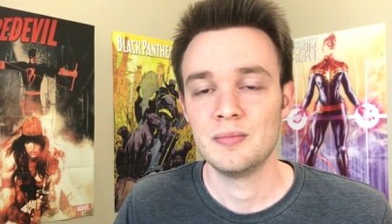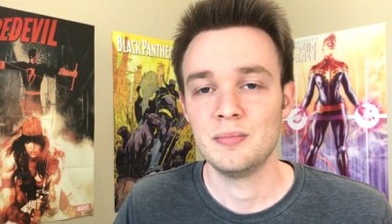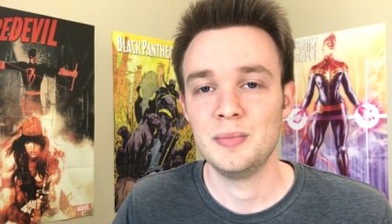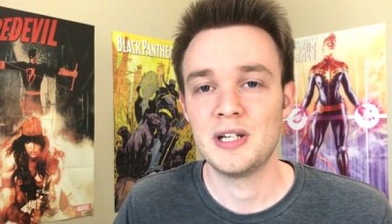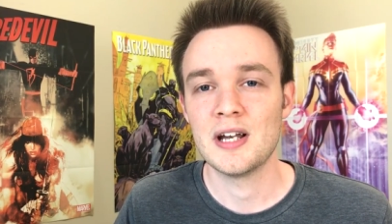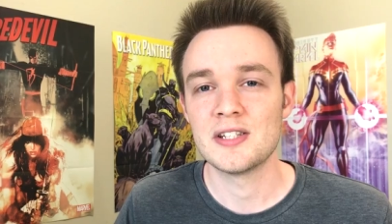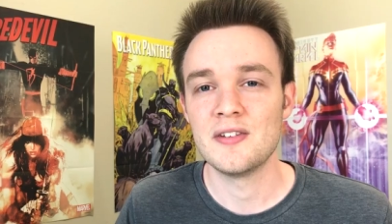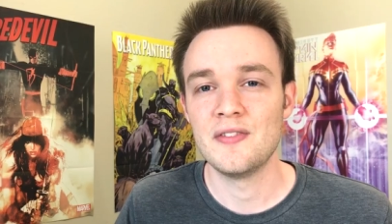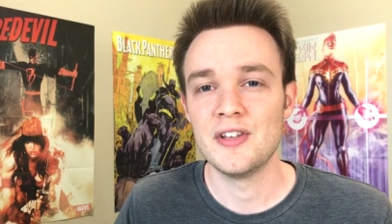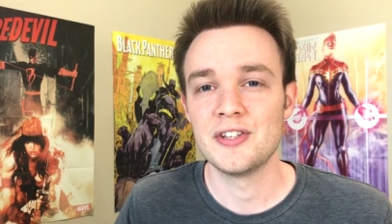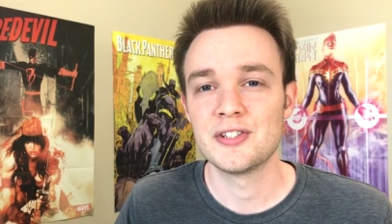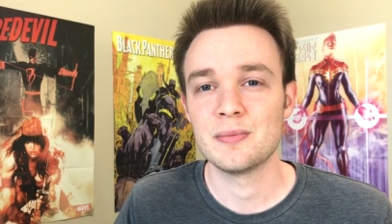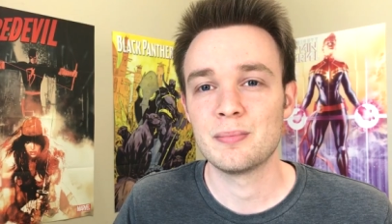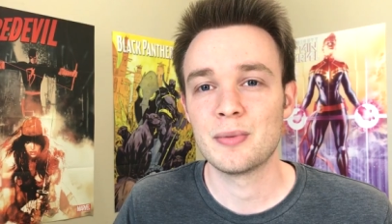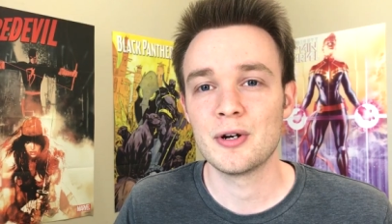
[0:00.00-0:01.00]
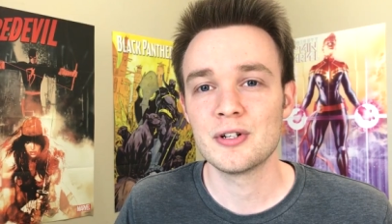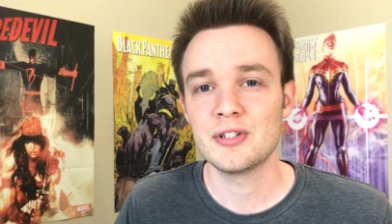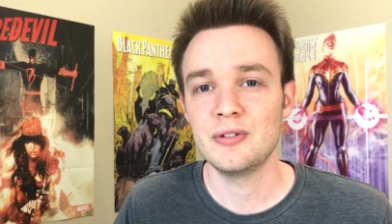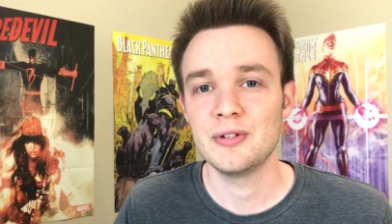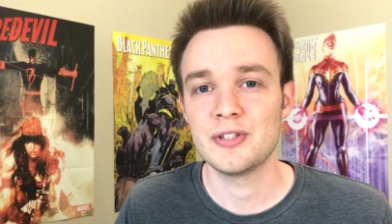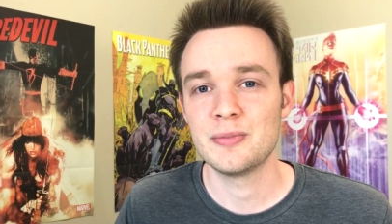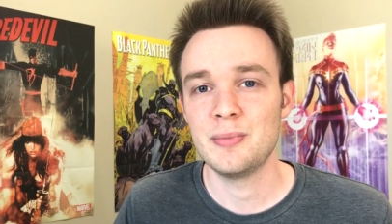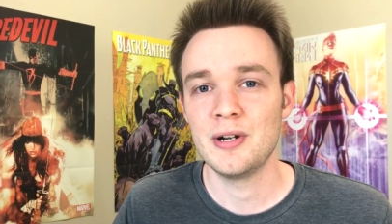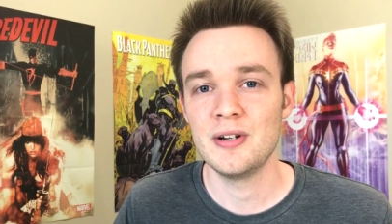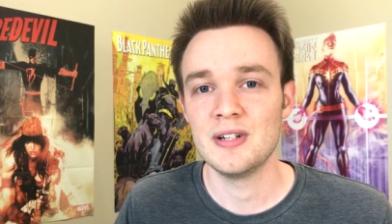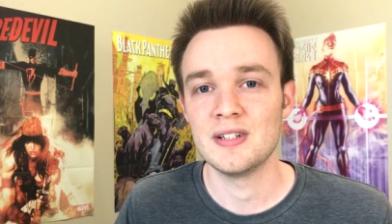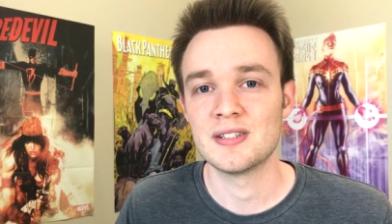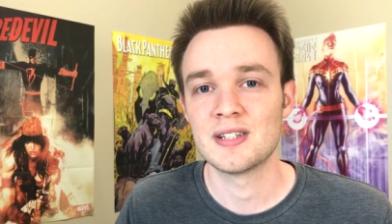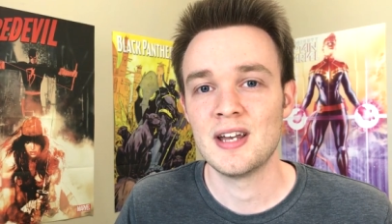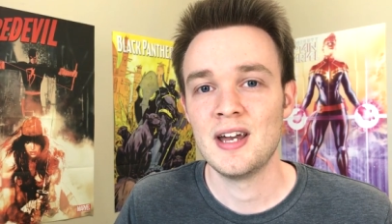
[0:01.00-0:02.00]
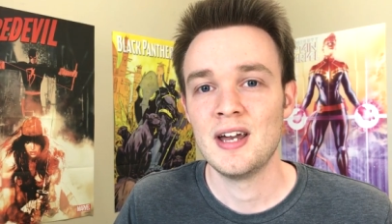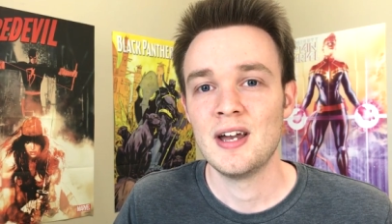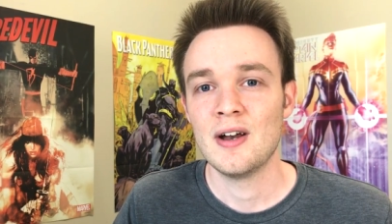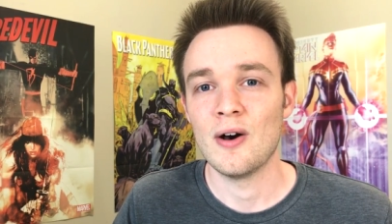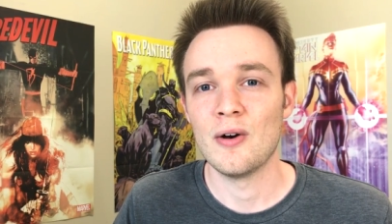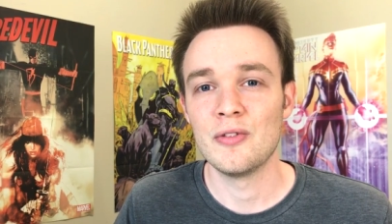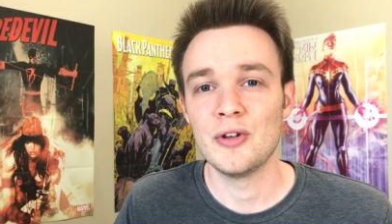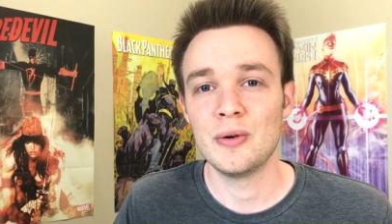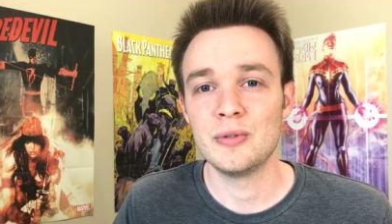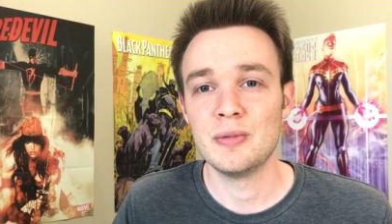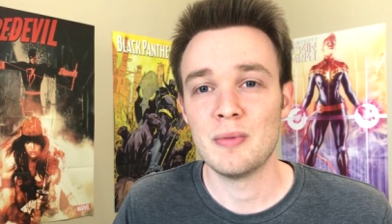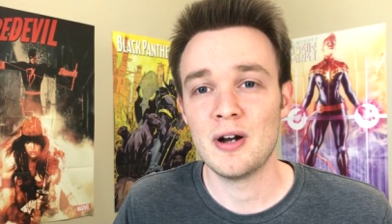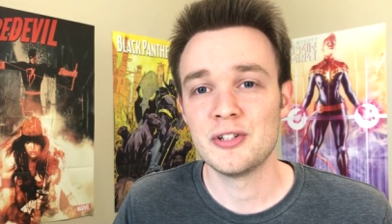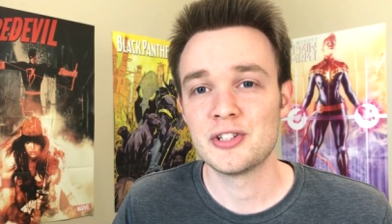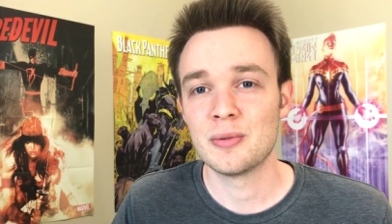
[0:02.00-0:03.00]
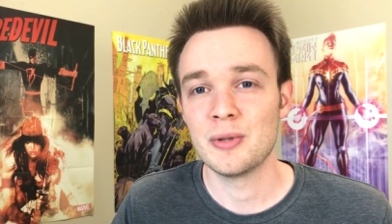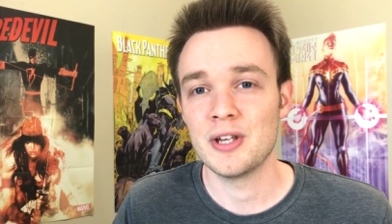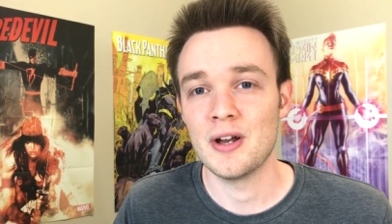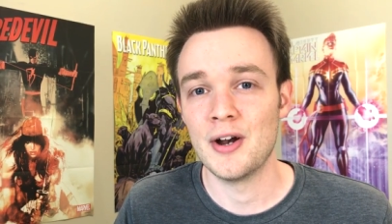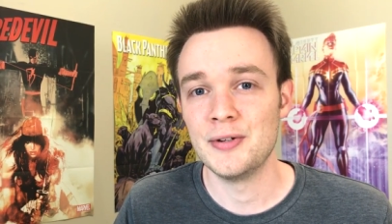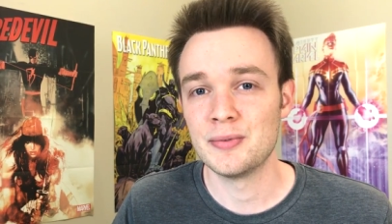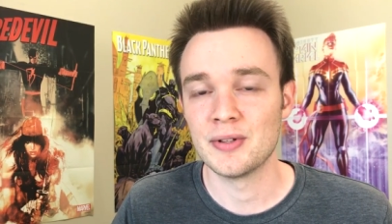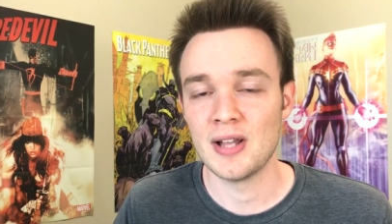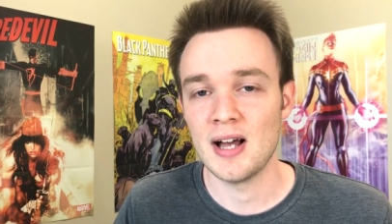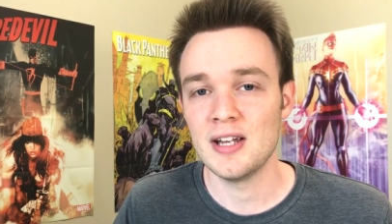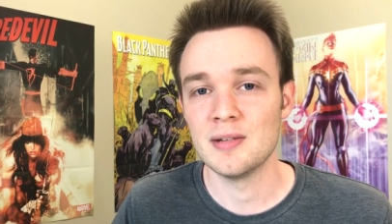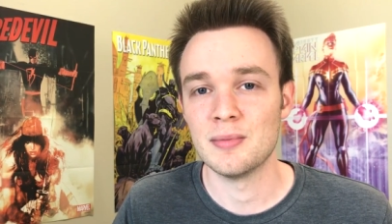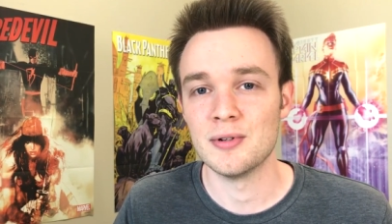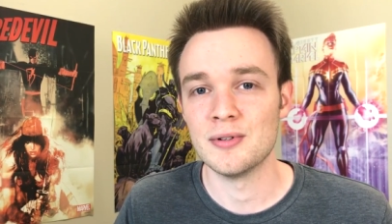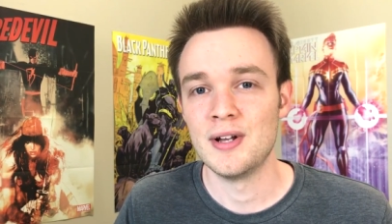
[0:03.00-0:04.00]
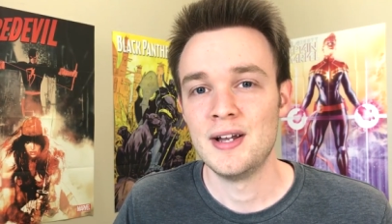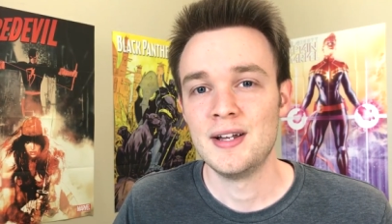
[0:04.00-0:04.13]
Because of this, personal experience, although demonstrably unreliable,